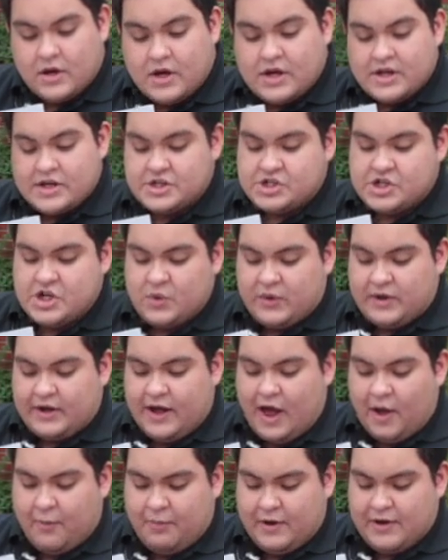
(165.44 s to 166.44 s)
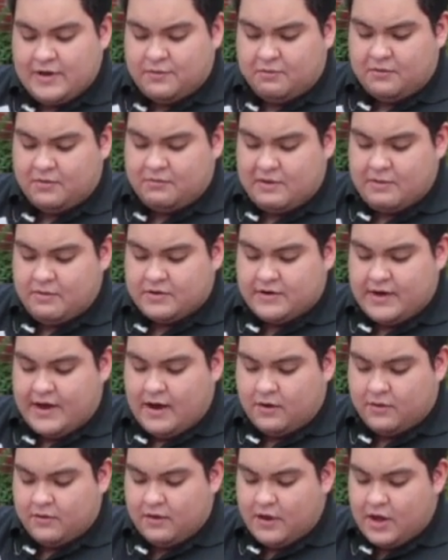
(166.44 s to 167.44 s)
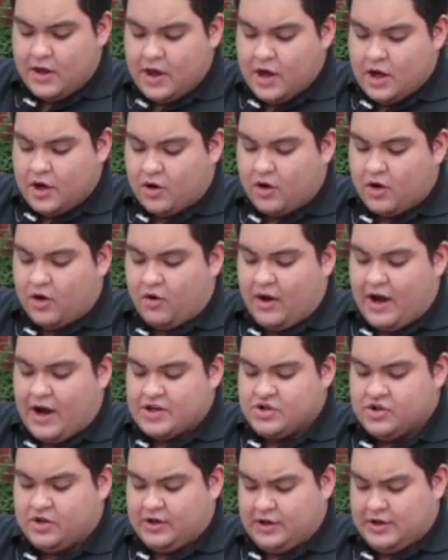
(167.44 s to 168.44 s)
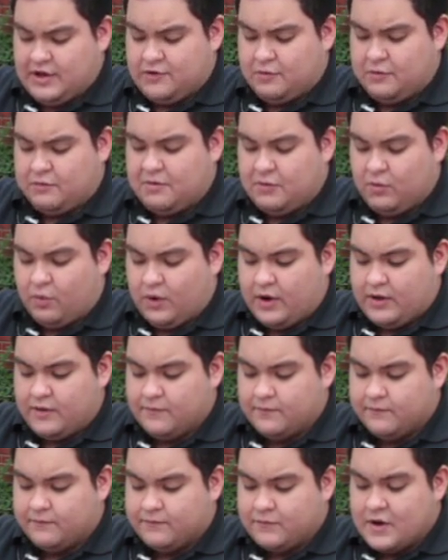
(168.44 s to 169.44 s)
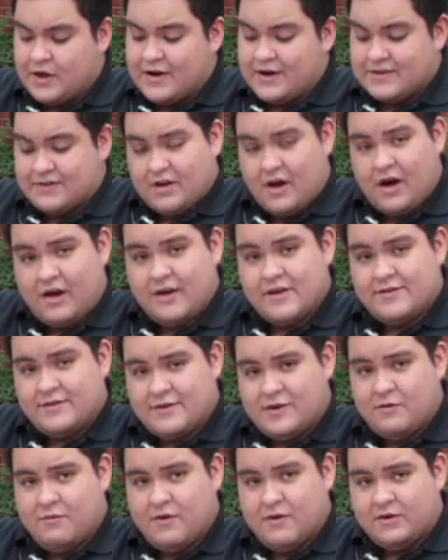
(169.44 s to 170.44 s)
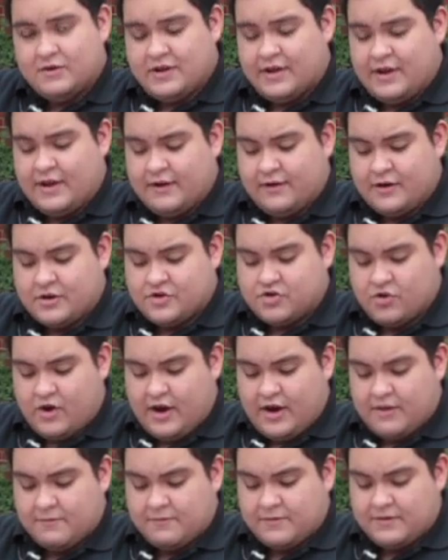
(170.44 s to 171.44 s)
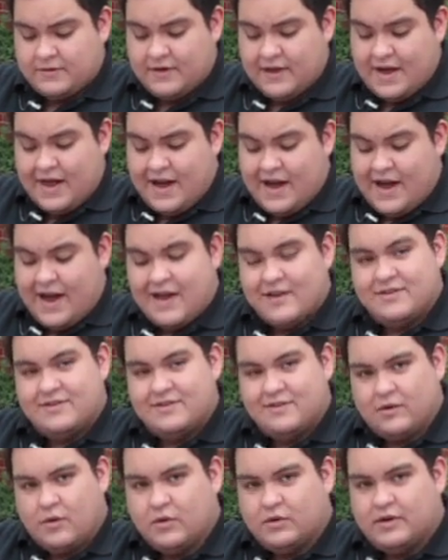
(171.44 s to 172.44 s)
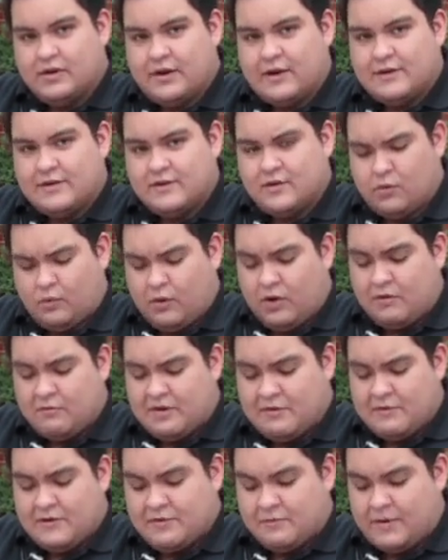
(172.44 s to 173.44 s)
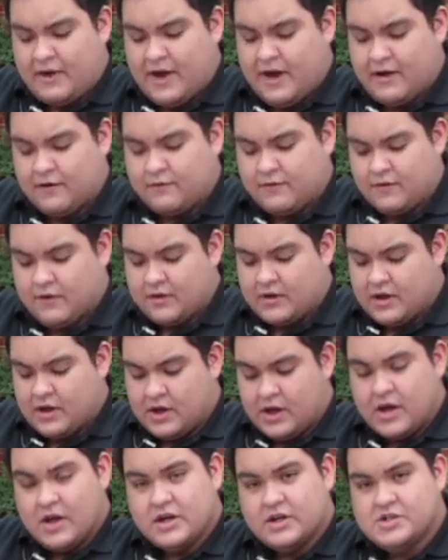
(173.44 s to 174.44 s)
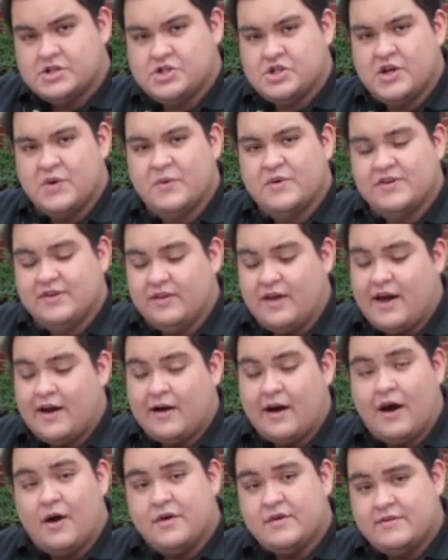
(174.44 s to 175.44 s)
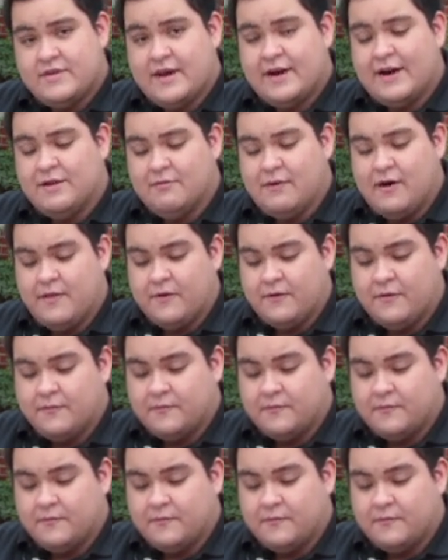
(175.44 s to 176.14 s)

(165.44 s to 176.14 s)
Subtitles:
She would help us when we were down, congratulate us when we won, taught us humility in our triumphs, and scolded us when we misbehaved. She was like our second mother.